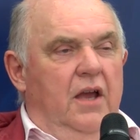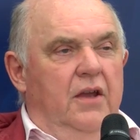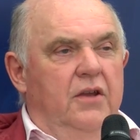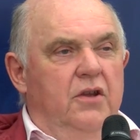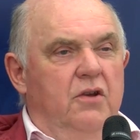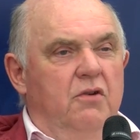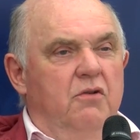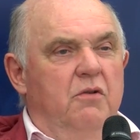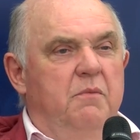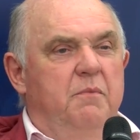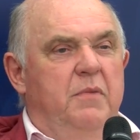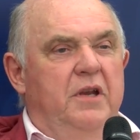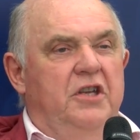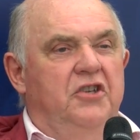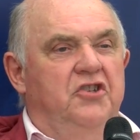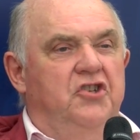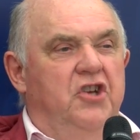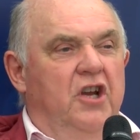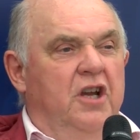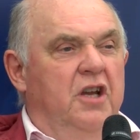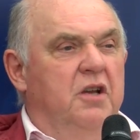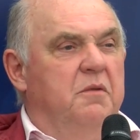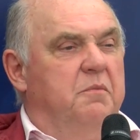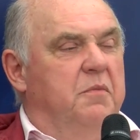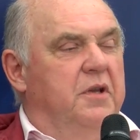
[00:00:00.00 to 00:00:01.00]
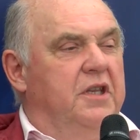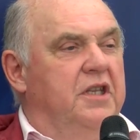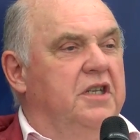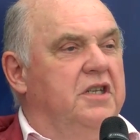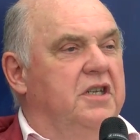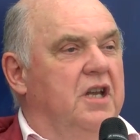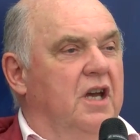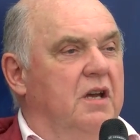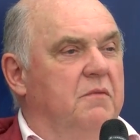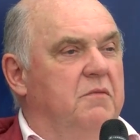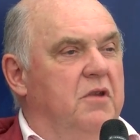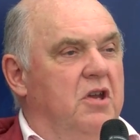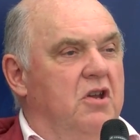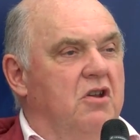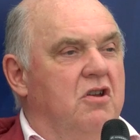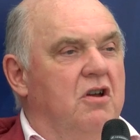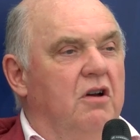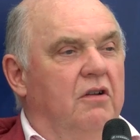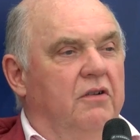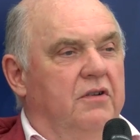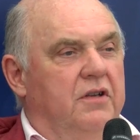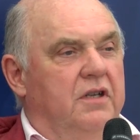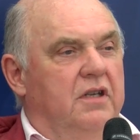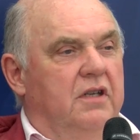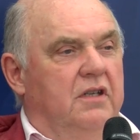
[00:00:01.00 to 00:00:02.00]
you would be jiggered by the time you
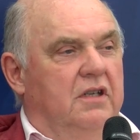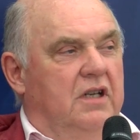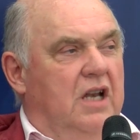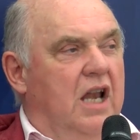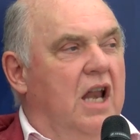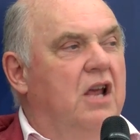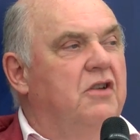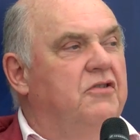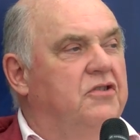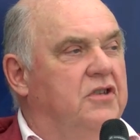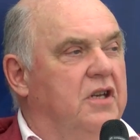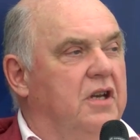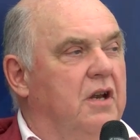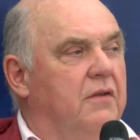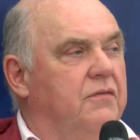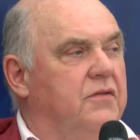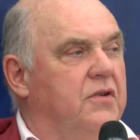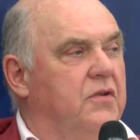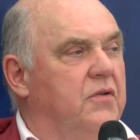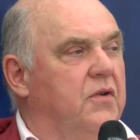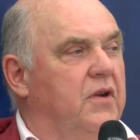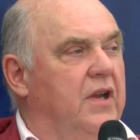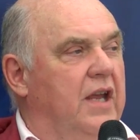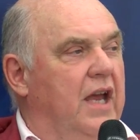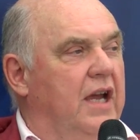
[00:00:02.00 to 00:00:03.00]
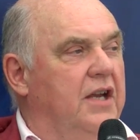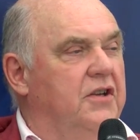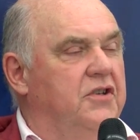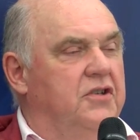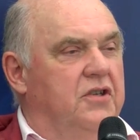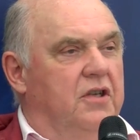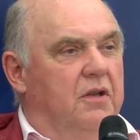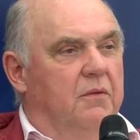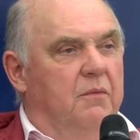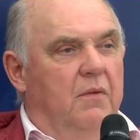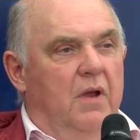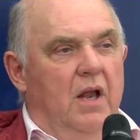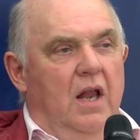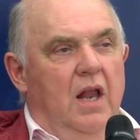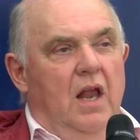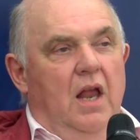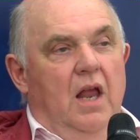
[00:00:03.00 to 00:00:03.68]
got close enough to engage them.